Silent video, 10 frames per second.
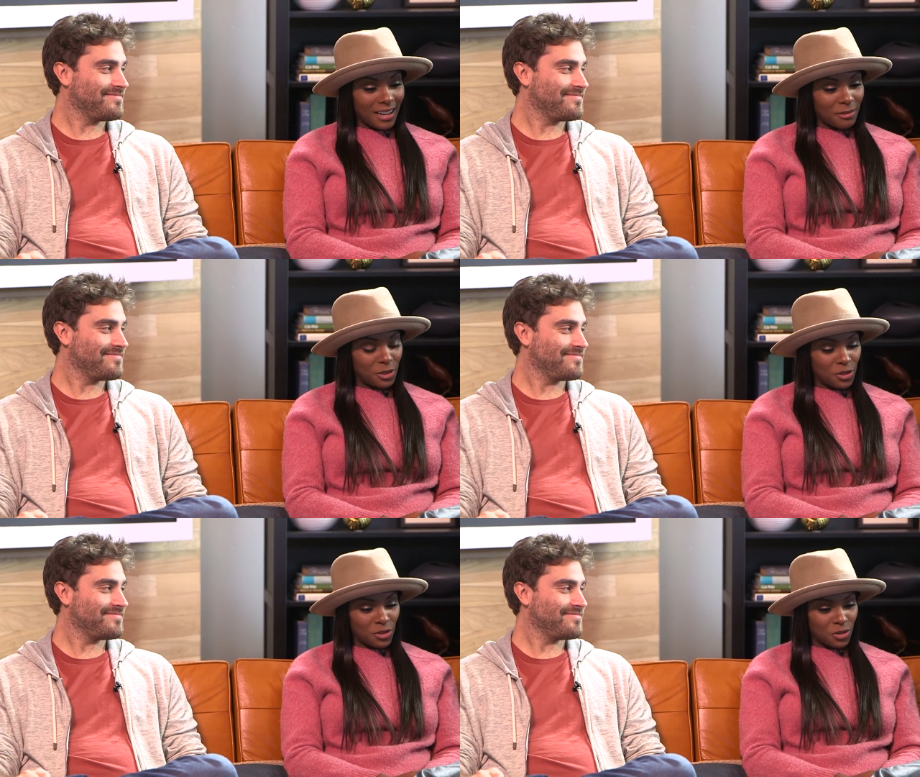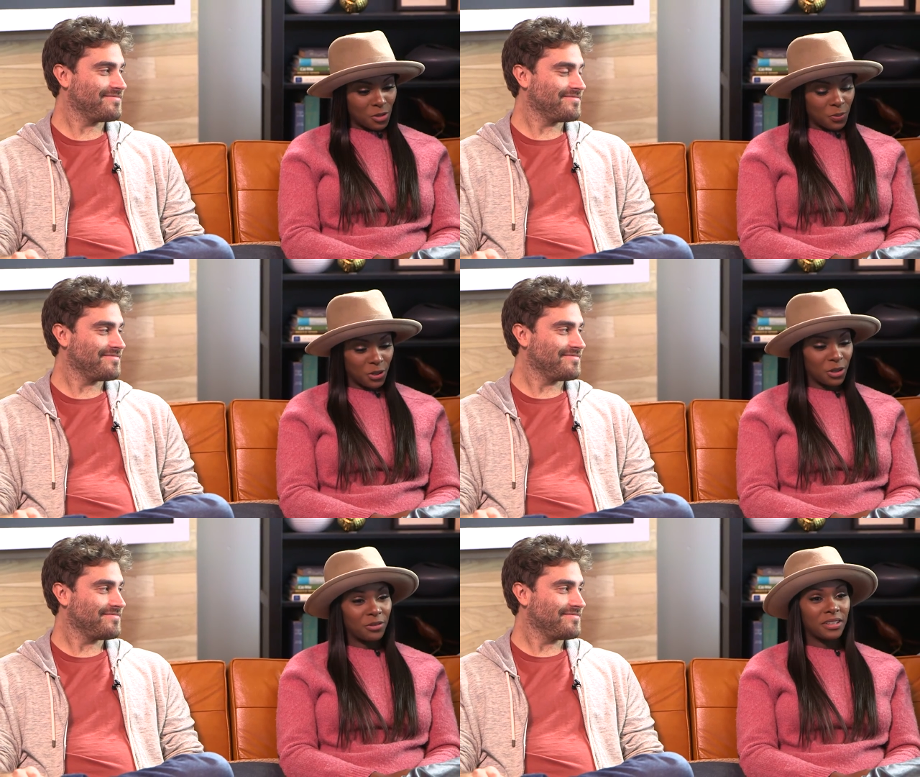Speaker 1: I was
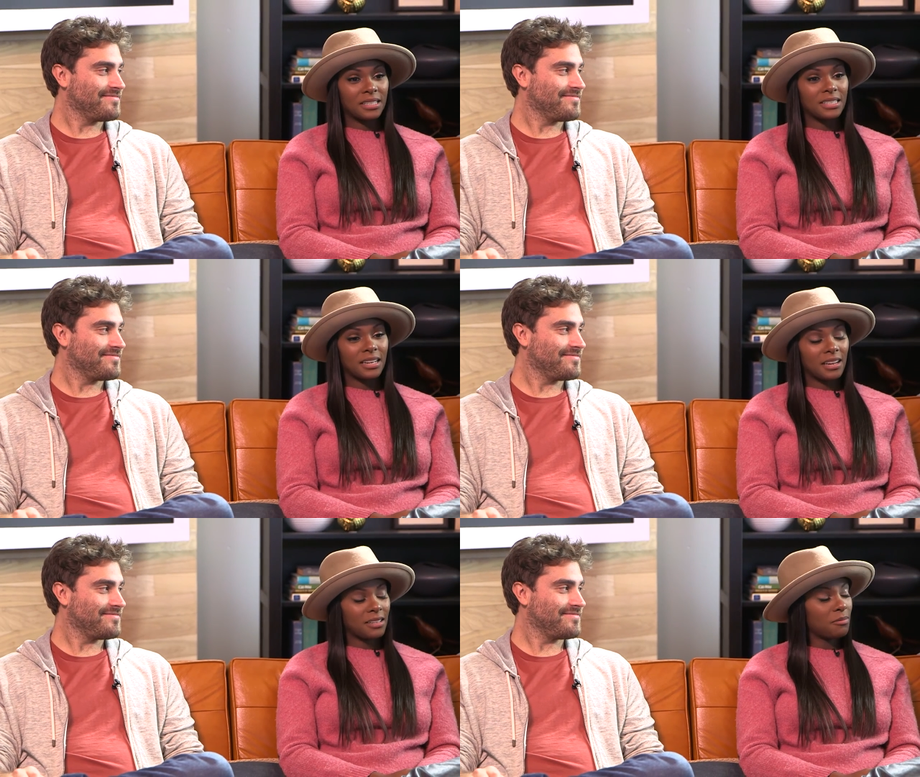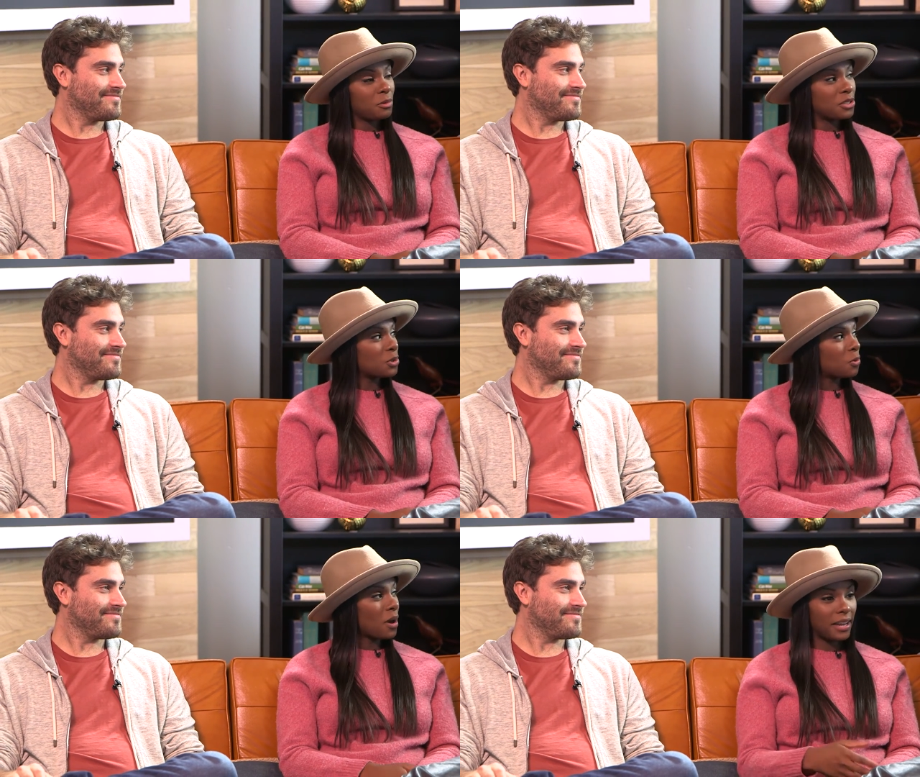super nervous and I was
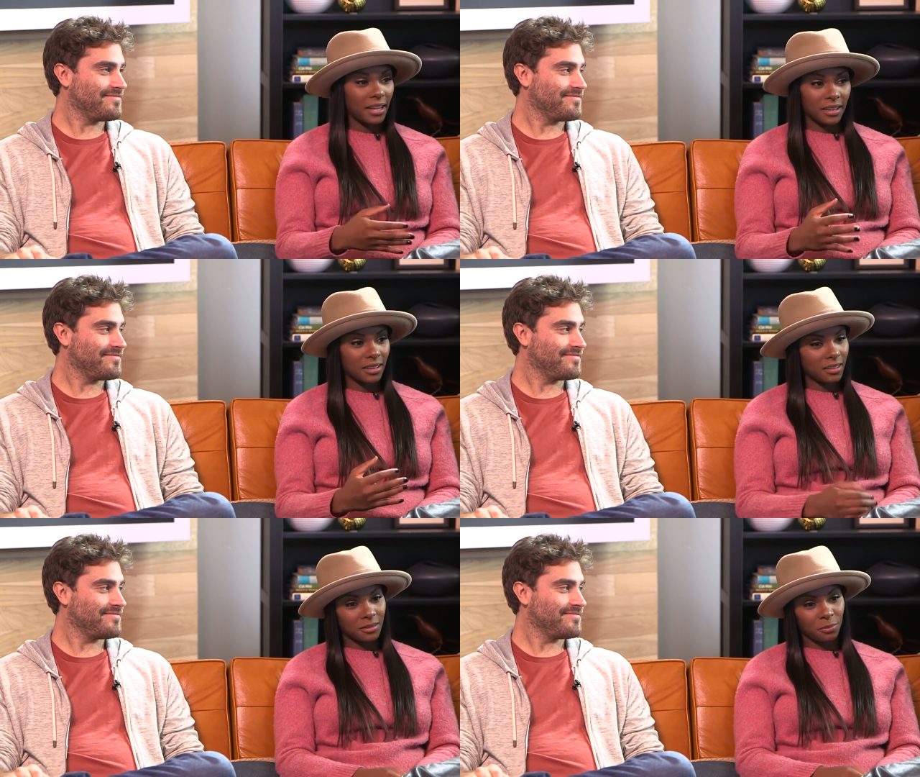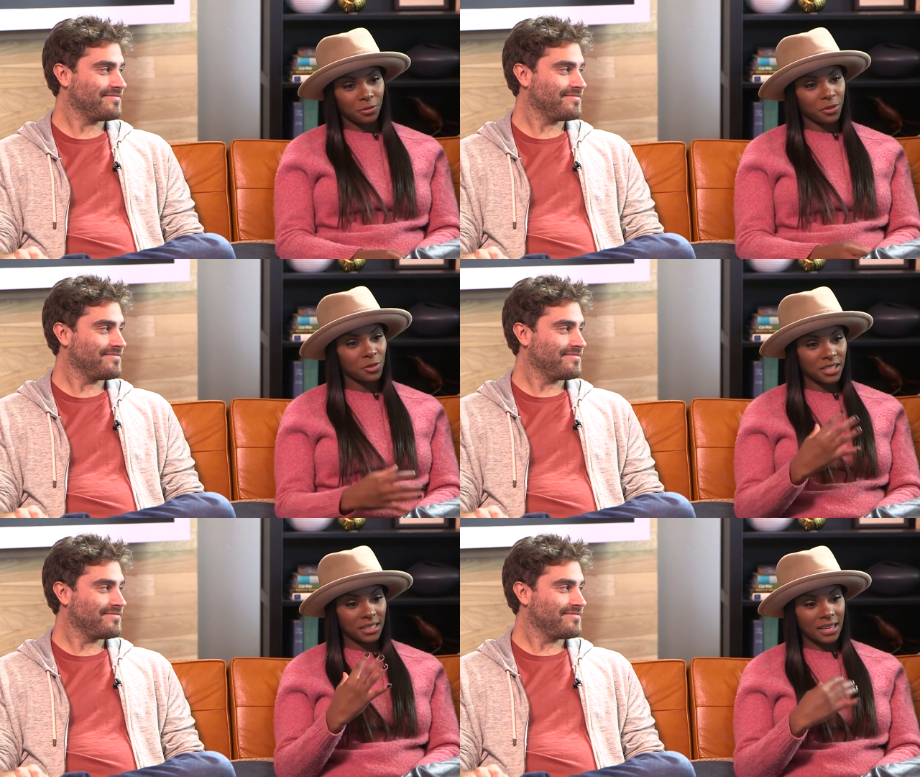sweating
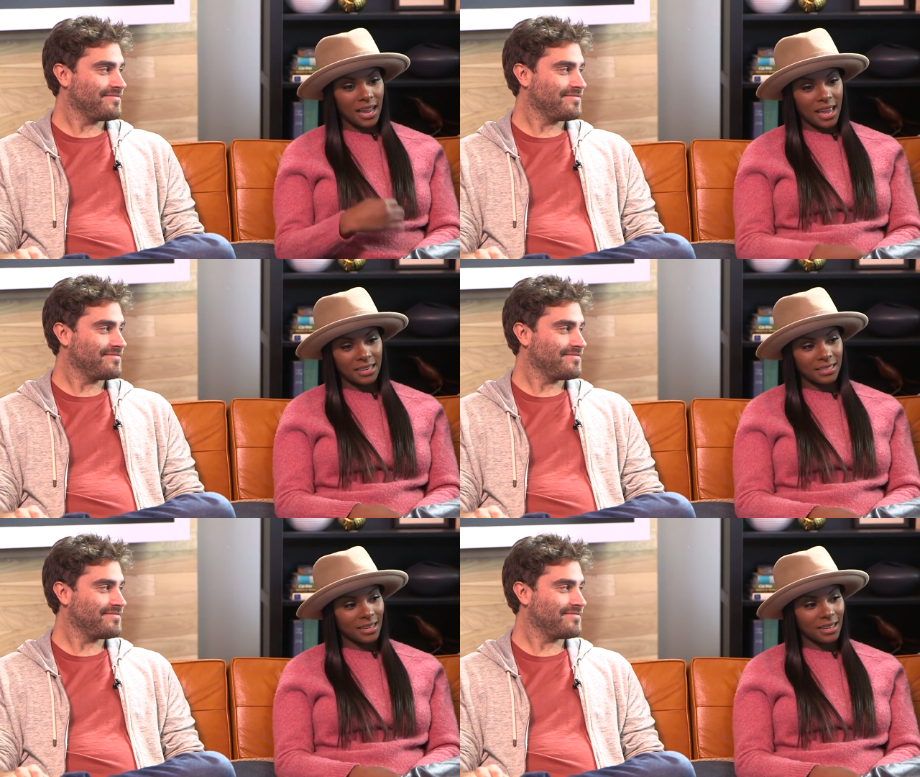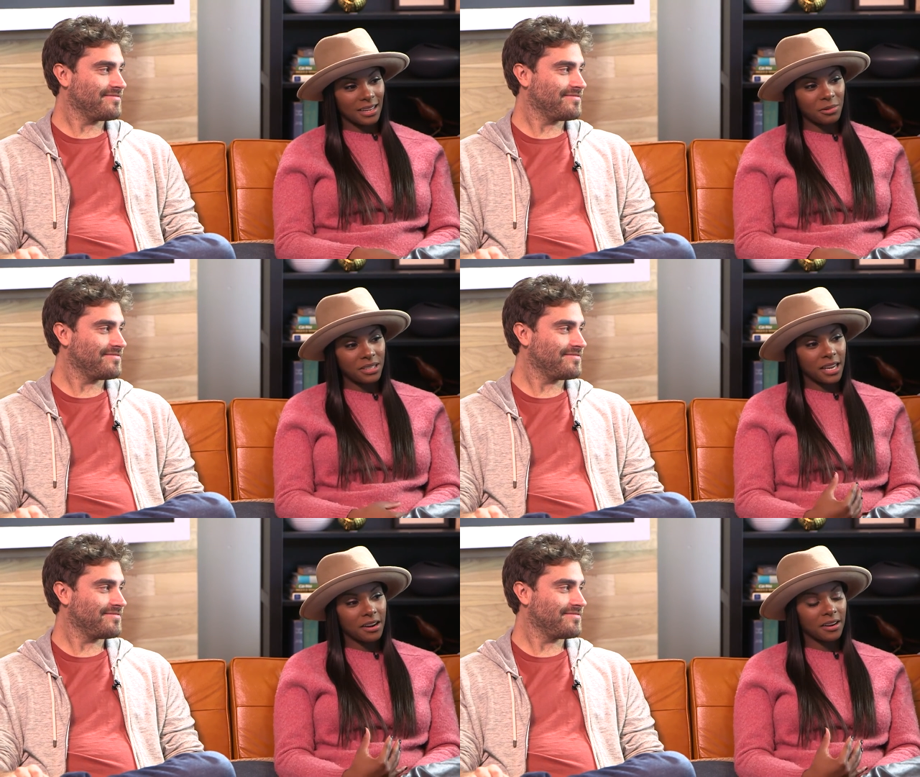profusely, and uh, it
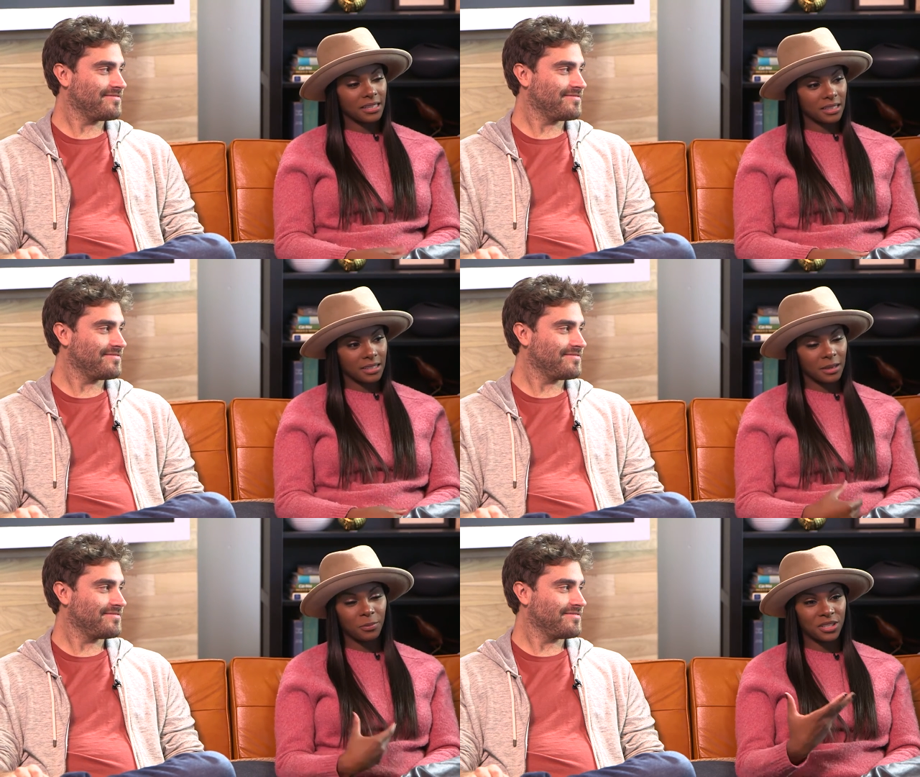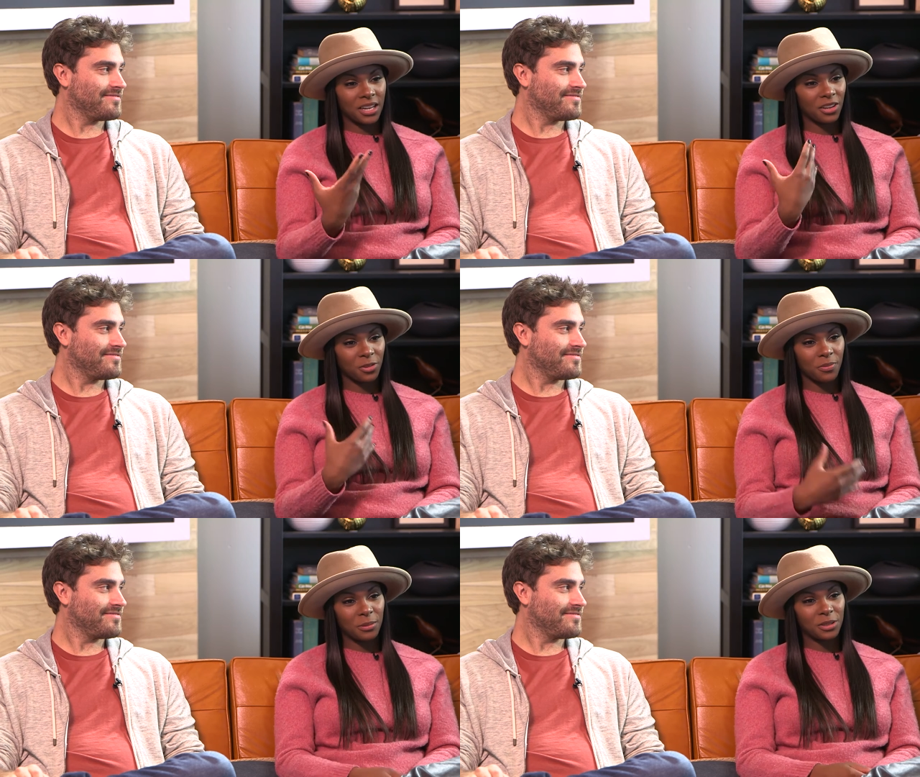was scary because it's like presenting
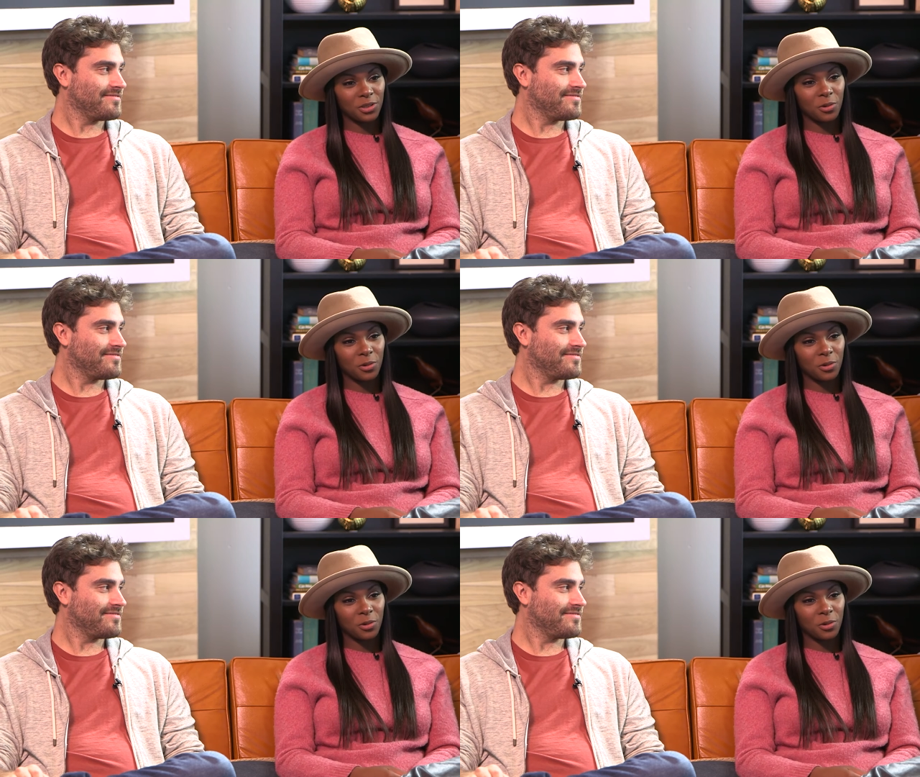your baby to the